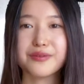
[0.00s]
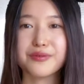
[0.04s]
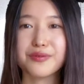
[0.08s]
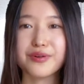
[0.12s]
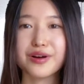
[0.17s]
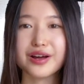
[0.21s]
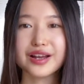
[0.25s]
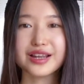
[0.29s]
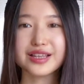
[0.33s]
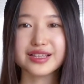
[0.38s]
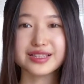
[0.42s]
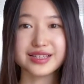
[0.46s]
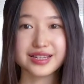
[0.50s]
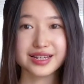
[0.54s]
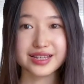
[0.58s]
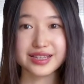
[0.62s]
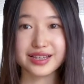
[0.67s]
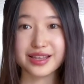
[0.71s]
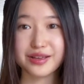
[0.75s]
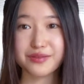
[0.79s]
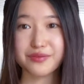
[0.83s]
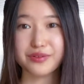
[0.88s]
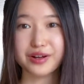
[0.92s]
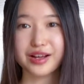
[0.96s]
everyone, it's
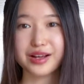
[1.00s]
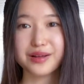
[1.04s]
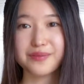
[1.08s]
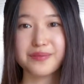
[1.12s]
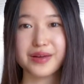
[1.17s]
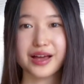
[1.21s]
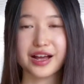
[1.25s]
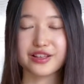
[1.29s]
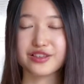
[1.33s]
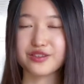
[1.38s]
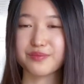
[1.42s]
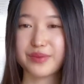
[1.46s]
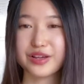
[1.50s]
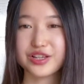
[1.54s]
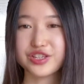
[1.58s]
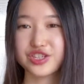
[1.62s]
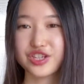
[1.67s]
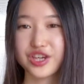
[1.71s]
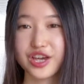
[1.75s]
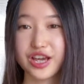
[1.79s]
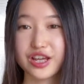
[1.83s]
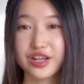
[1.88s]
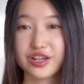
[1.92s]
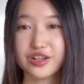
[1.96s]
Lizzy. Welcome back to my
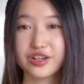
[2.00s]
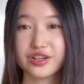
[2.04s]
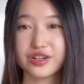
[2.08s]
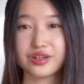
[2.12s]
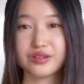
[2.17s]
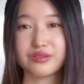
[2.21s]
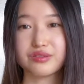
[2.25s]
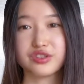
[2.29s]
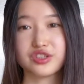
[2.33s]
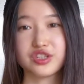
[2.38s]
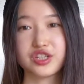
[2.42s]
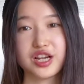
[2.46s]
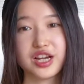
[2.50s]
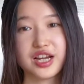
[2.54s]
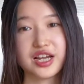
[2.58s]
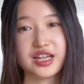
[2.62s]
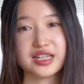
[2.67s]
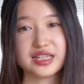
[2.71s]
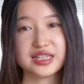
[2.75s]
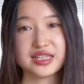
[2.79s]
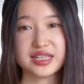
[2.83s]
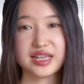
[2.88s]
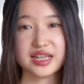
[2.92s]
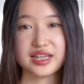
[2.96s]
channel. Shanghai
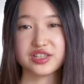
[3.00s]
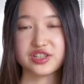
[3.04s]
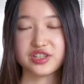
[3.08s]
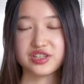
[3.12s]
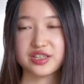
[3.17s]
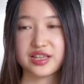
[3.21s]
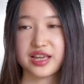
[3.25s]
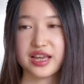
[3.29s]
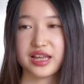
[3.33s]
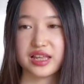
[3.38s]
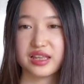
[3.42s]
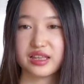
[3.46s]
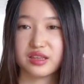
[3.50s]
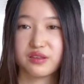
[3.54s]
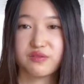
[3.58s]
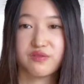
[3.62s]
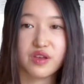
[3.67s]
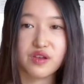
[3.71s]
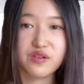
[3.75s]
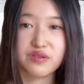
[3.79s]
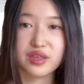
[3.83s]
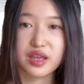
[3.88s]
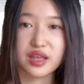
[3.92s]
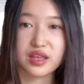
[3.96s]
Disneyland just had its
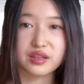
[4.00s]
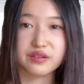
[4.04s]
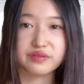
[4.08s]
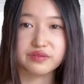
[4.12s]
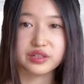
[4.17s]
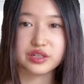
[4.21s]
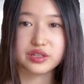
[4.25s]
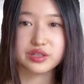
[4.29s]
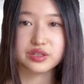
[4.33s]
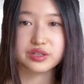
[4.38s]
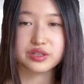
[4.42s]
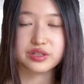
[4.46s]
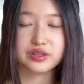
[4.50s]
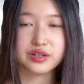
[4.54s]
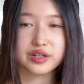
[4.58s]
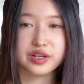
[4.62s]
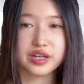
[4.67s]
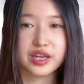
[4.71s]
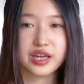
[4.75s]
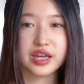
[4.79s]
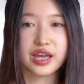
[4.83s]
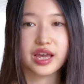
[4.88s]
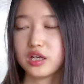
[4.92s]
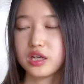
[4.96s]
5th
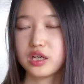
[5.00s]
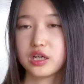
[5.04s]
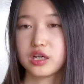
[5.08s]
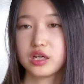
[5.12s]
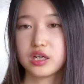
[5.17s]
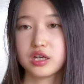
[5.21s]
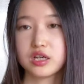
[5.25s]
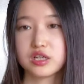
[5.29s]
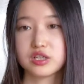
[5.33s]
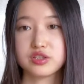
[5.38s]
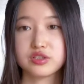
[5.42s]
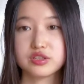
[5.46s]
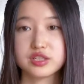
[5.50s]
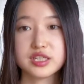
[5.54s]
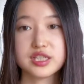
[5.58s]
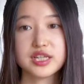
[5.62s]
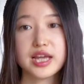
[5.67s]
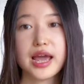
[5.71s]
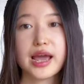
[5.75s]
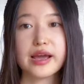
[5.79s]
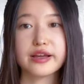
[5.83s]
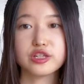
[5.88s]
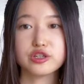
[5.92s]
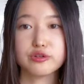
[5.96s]
anniversary. So today
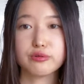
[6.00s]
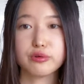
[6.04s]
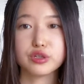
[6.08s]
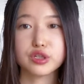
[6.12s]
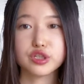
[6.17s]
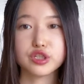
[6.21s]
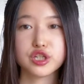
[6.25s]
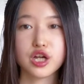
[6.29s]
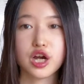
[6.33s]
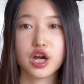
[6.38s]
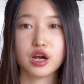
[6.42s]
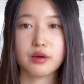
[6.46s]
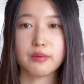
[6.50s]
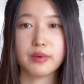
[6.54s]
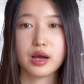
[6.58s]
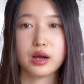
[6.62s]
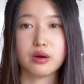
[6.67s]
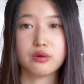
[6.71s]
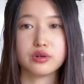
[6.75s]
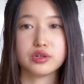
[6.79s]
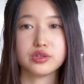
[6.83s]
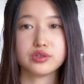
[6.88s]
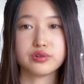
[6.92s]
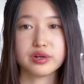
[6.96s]
I actually want to talk about
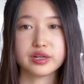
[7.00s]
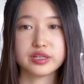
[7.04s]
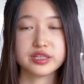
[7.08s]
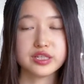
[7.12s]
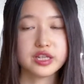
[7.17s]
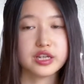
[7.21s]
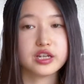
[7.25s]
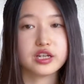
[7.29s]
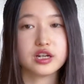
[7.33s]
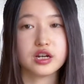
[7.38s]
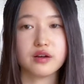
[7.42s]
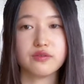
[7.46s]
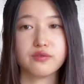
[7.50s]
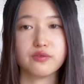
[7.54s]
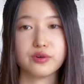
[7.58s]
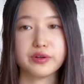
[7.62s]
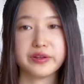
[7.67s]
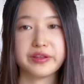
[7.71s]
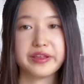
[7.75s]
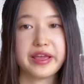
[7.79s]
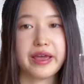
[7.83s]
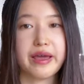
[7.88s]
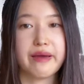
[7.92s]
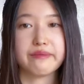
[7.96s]
what do I think of what
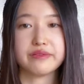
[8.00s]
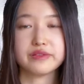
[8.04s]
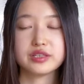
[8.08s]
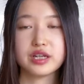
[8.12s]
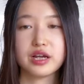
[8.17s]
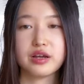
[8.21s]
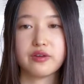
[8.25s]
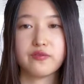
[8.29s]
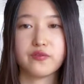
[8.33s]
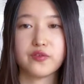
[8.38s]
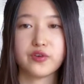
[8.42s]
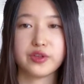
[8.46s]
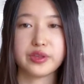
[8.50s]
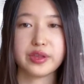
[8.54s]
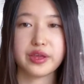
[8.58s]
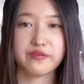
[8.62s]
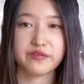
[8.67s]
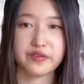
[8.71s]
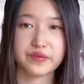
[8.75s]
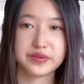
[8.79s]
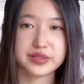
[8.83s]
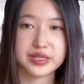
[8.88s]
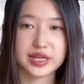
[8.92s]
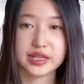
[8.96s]
they have done for their
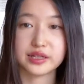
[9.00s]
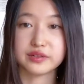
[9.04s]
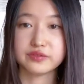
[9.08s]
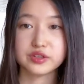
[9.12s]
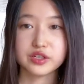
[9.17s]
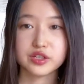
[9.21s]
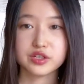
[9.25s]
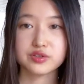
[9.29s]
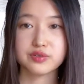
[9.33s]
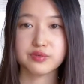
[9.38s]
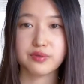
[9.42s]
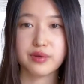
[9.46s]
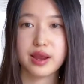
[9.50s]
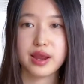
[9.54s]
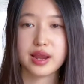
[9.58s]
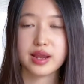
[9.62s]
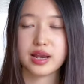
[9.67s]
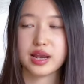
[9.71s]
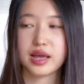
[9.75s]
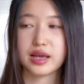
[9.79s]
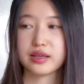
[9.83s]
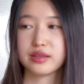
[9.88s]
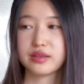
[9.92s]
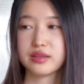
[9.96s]
5th anniversary,
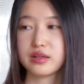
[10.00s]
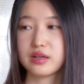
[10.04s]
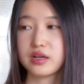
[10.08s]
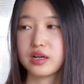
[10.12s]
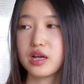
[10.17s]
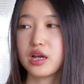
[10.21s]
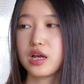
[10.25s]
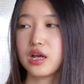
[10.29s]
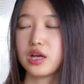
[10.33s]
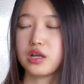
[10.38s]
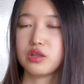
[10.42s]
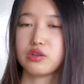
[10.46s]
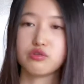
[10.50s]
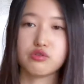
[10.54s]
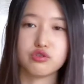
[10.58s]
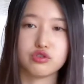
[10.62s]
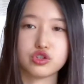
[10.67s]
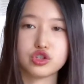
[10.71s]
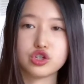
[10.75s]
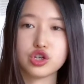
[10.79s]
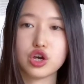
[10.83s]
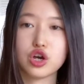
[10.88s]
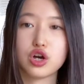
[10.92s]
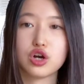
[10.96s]
like the new
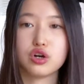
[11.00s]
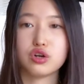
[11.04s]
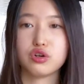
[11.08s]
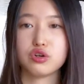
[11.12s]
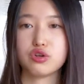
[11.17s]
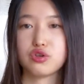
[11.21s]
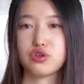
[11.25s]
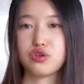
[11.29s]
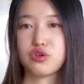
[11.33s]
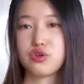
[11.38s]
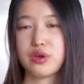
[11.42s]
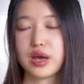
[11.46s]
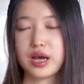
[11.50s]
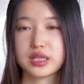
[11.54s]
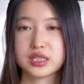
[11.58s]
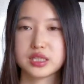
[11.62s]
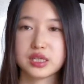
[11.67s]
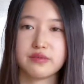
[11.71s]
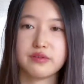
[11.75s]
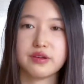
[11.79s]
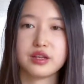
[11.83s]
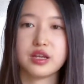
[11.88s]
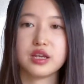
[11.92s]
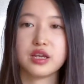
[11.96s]
show, new
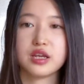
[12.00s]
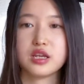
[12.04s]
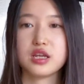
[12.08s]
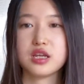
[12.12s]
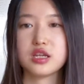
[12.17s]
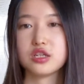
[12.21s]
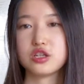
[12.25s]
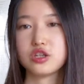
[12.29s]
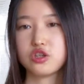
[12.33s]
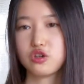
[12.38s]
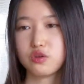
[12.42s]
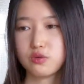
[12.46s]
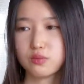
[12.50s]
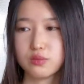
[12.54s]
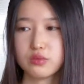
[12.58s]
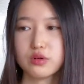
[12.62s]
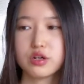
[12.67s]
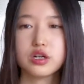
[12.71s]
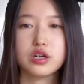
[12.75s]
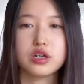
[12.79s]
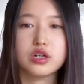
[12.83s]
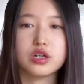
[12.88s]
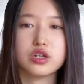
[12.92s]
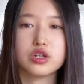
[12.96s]
activities, new
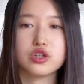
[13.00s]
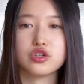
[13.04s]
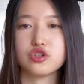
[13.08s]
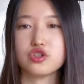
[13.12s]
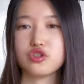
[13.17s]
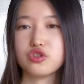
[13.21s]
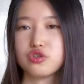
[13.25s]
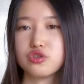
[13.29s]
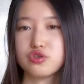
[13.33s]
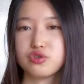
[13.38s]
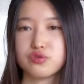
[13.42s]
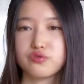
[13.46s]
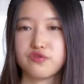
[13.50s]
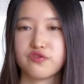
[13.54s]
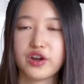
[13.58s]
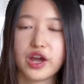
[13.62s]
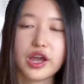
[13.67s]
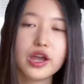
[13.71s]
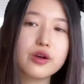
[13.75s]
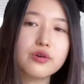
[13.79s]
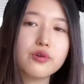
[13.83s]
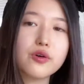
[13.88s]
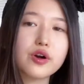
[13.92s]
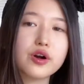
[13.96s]
merch, new
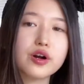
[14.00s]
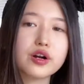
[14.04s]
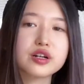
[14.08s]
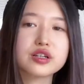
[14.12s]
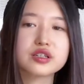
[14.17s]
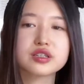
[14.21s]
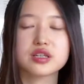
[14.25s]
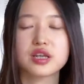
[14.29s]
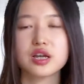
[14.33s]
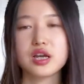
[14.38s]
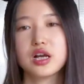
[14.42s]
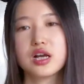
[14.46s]
fireworks.